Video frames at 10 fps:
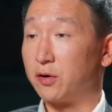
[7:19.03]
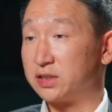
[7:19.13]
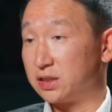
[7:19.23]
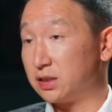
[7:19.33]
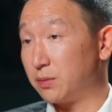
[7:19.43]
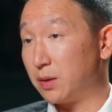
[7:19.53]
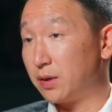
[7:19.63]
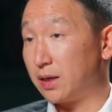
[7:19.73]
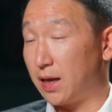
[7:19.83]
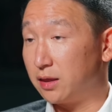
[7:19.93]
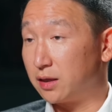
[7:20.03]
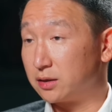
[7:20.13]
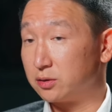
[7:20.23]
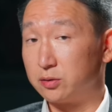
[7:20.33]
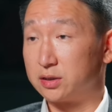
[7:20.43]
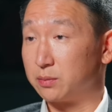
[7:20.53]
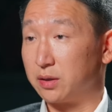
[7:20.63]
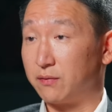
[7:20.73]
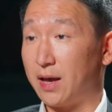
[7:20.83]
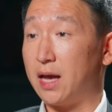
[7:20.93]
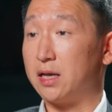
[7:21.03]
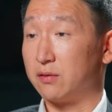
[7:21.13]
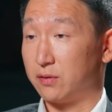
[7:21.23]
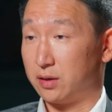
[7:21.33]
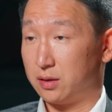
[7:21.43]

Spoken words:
versus maybe an atheist who doesn't believe any of it.